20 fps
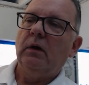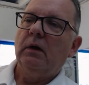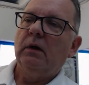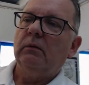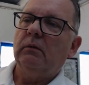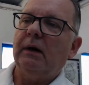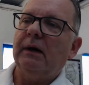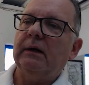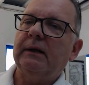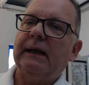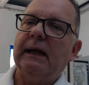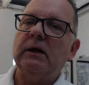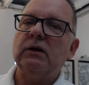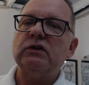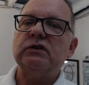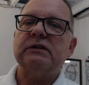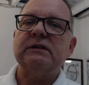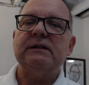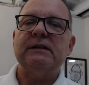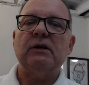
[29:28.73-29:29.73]
Well,
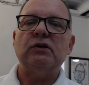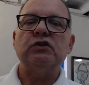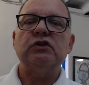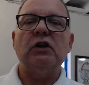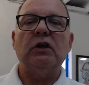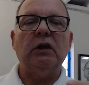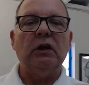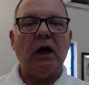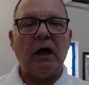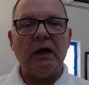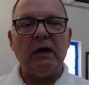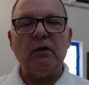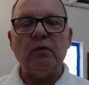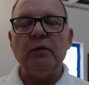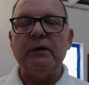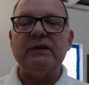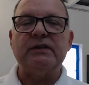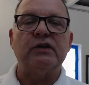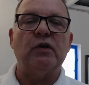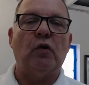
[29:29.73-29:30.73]
there's a lot of
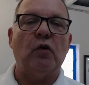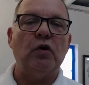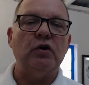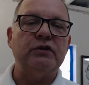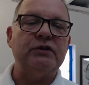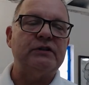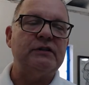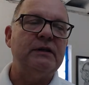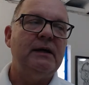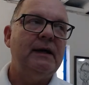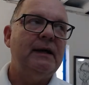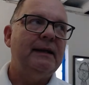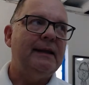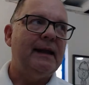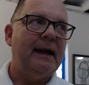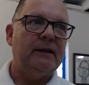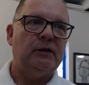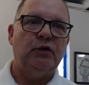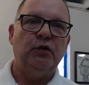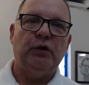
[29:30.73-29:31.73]
resource
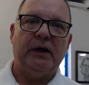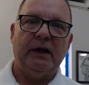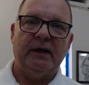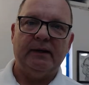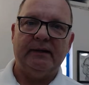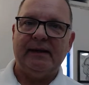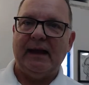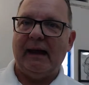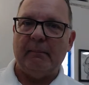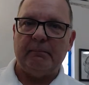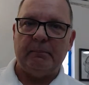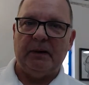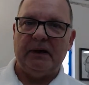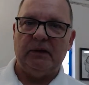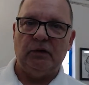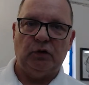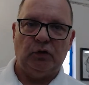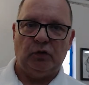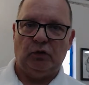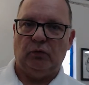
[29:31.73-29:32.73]
that you can tap
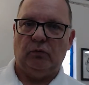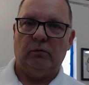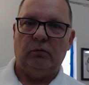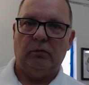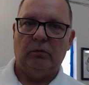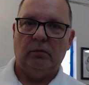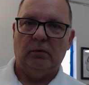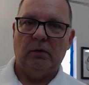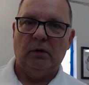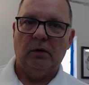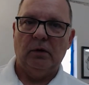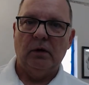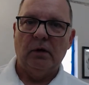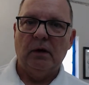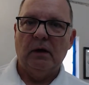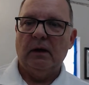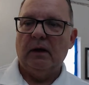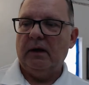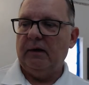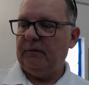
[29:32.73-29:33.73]
into.
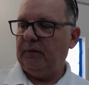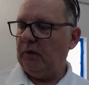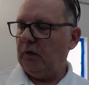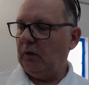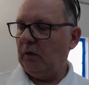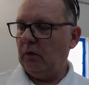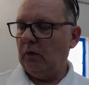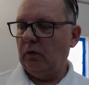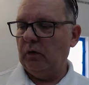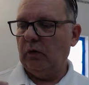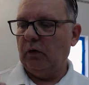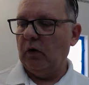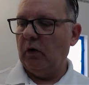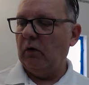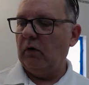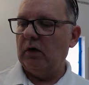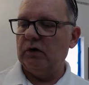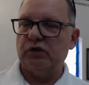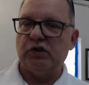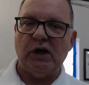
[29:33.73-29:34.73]
If you
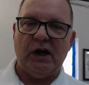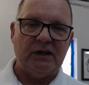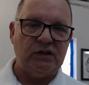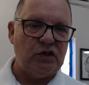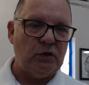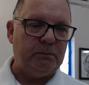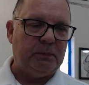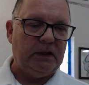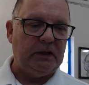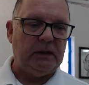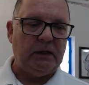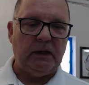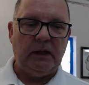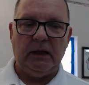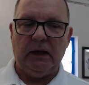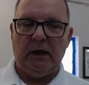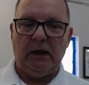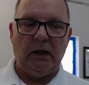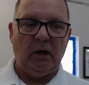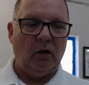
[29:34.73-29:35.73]
go on
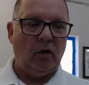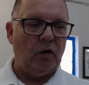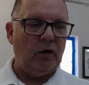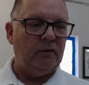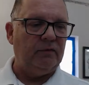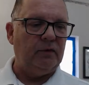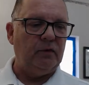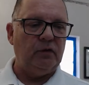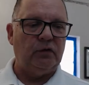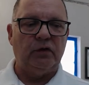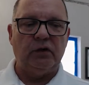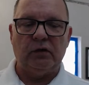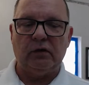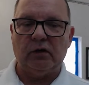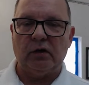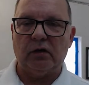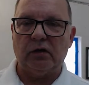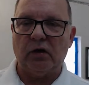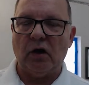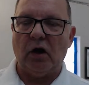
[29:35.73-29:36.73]
ChatGPT, or if you
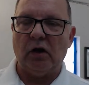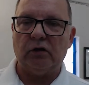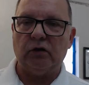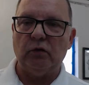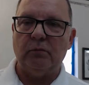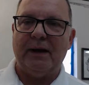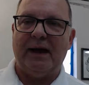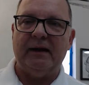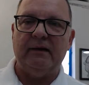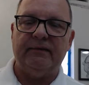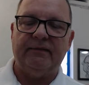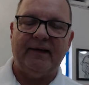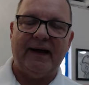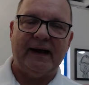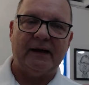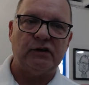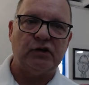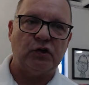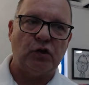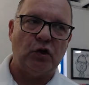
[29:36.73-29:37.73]
talk to
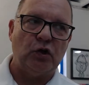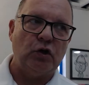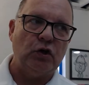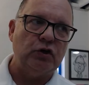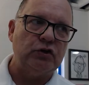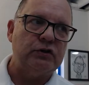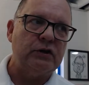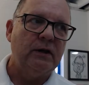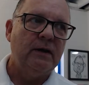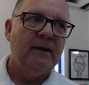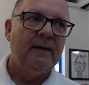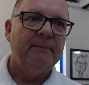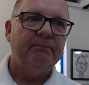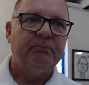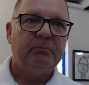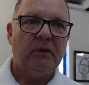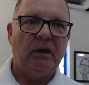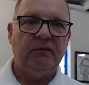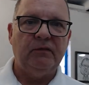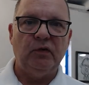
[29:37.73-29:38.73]
manufacturers,
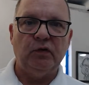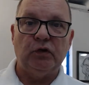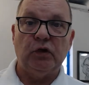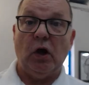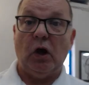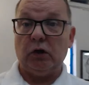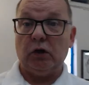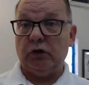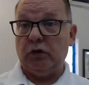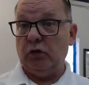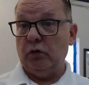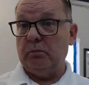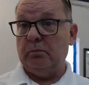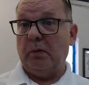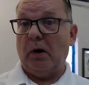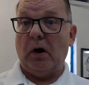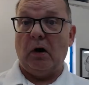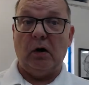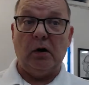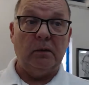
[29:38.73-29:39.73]
if you talk to
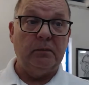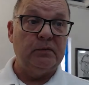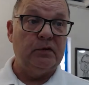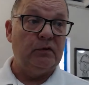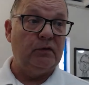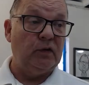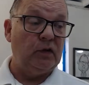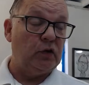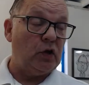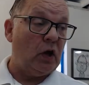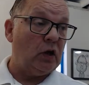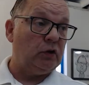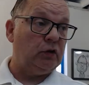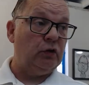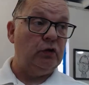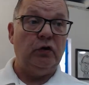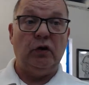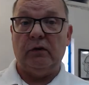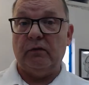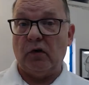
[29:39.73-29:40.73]
bulbs, if you talk to
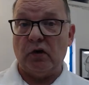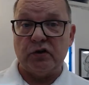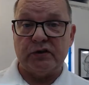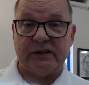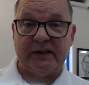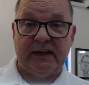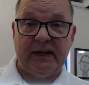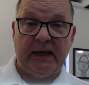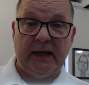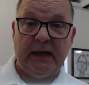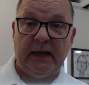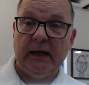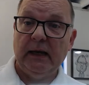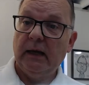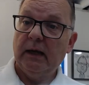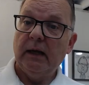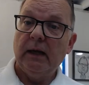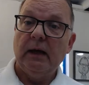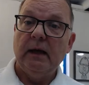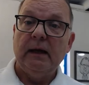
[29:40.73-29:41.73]
university,
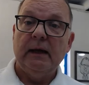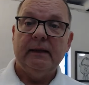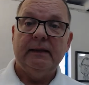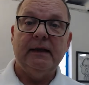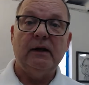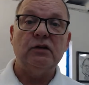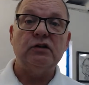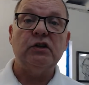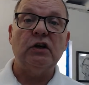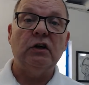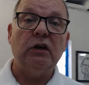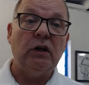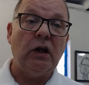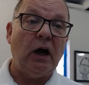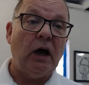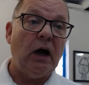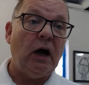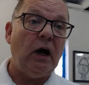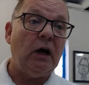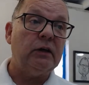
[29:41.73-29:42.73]
there's a
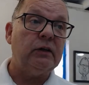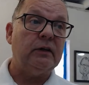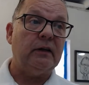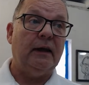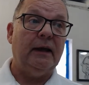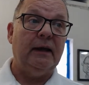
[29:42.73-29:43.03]
lot